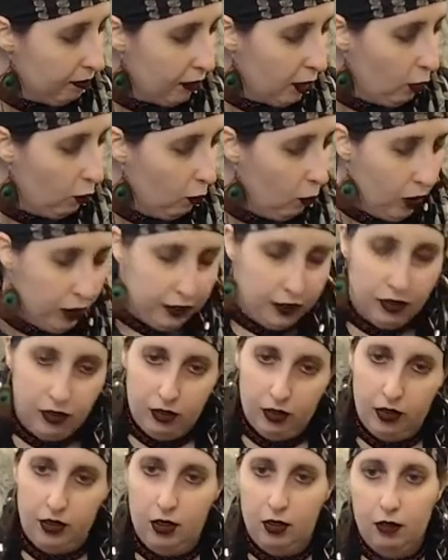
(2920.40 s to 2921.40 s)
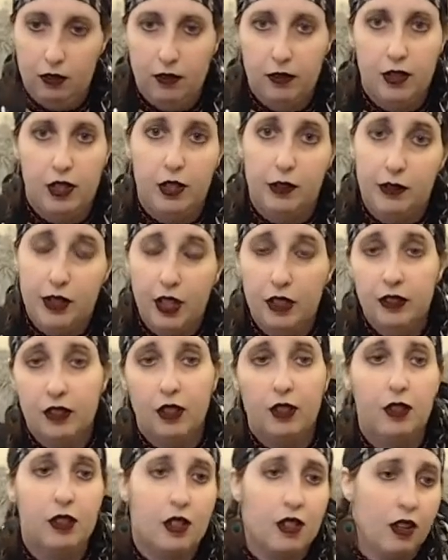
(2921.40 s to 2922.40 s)
Once you've done so,
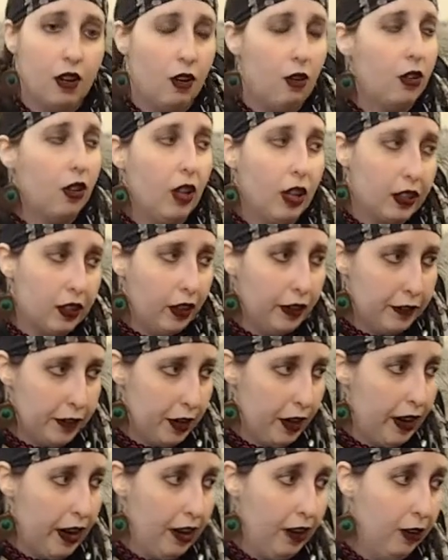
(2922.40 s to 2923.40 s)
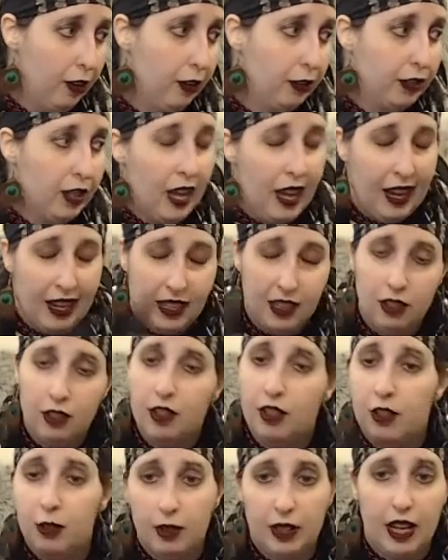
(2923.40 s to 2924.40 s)
you can go collect all of your arrows, and you
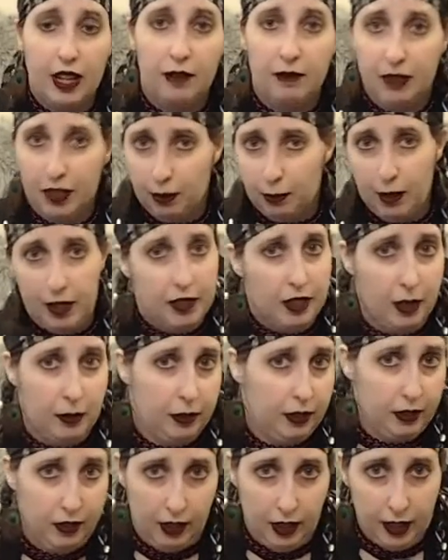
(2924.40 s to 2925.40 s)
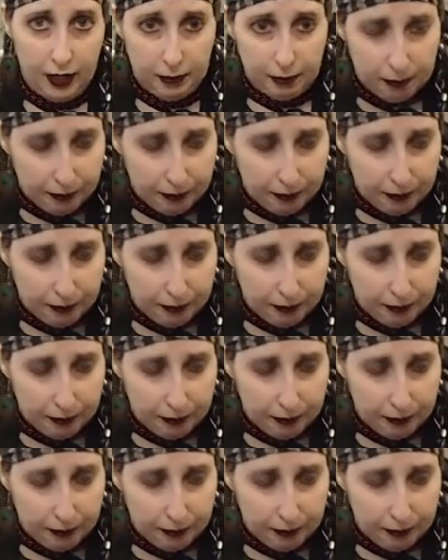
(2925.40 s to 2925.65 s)
can do it again as many times as you like.